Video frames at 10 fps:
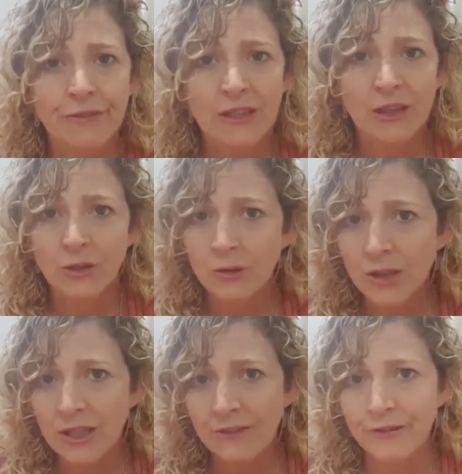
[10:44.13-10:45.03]
you're
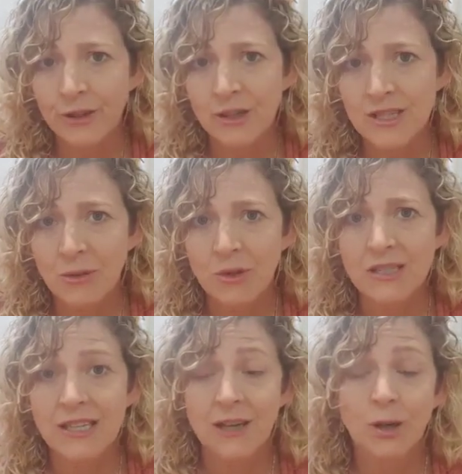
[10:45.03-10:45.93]
looking for
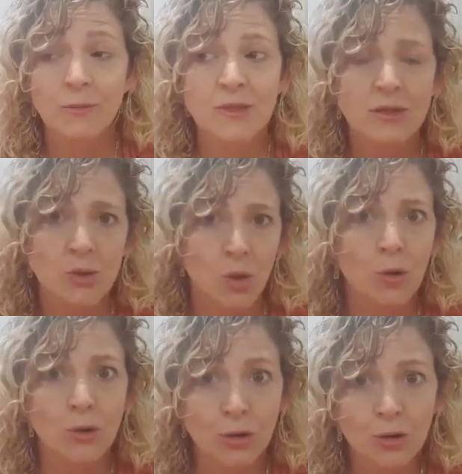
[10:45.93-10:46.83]
someone to help
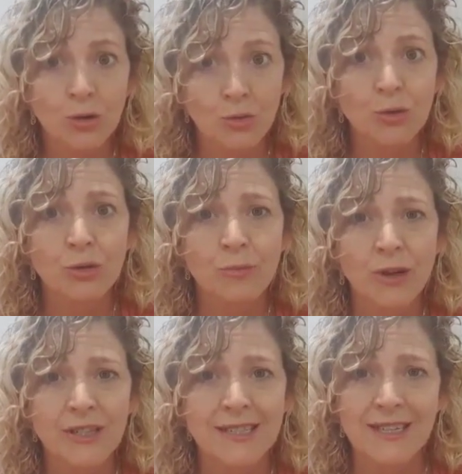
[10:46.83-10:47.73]
talk you through the
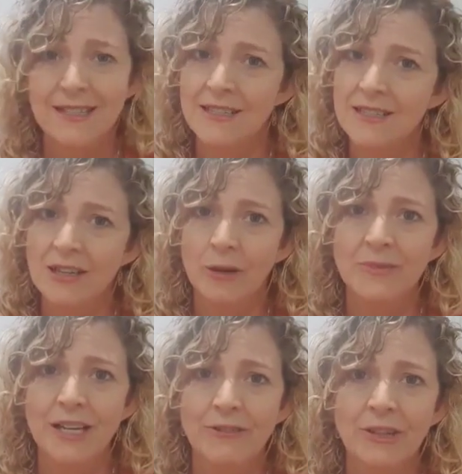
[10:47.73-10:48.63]
processes, I'm
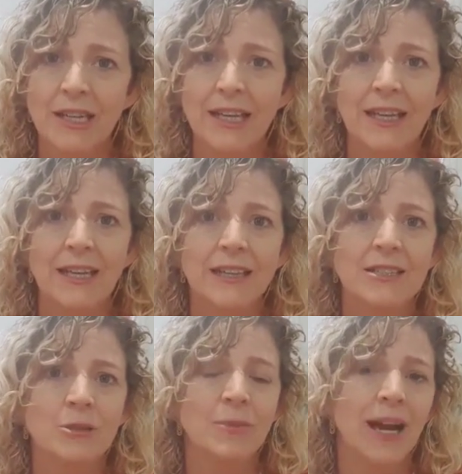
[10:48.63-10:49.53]
definitely here
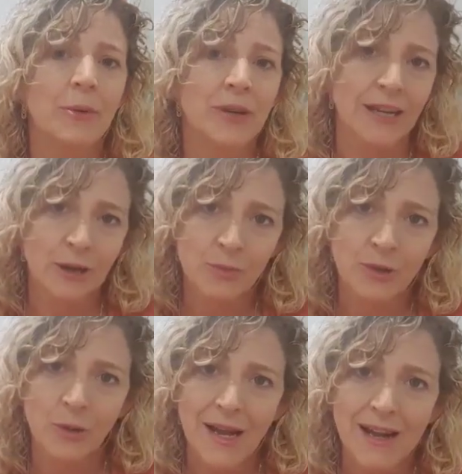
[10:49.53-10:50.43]
to be able to
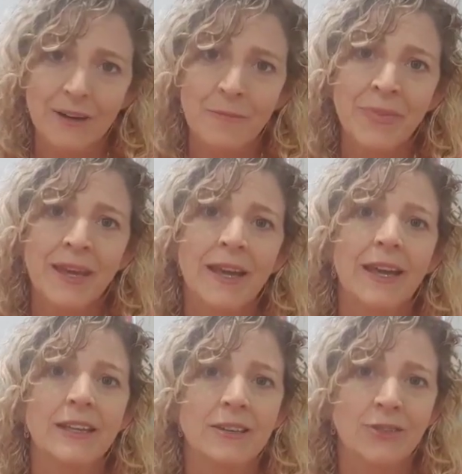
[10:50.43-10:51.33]
help you out
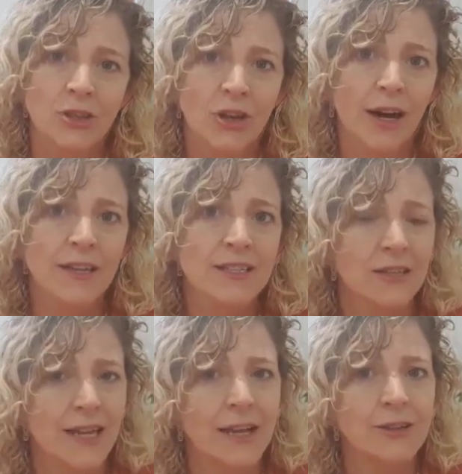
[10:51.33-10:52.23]
and give you guidance
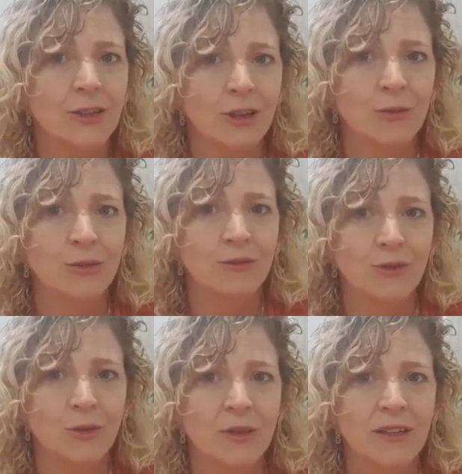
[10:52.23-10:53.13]
on how you can move
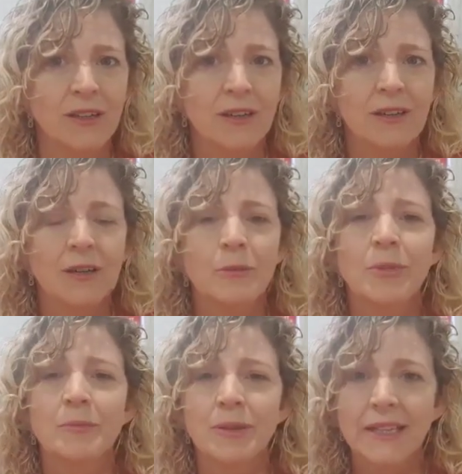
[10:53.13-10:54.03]
forward.
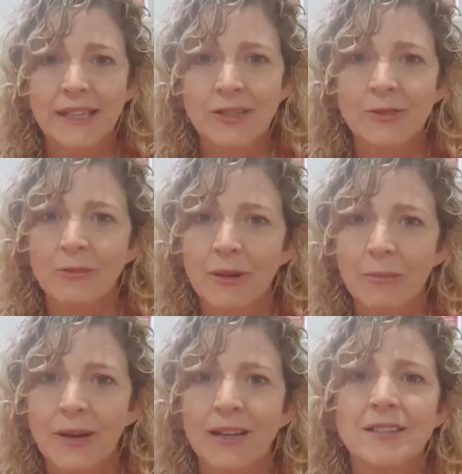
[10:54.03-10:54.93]
But please
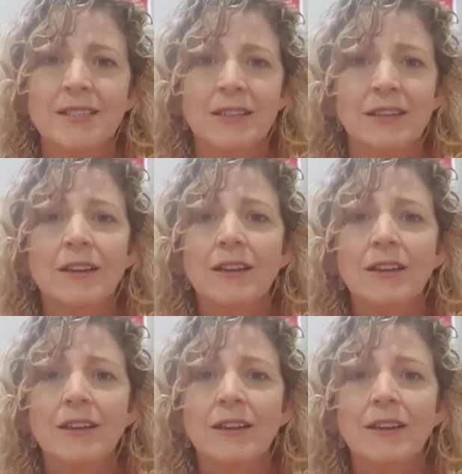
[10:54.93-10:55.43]
remember to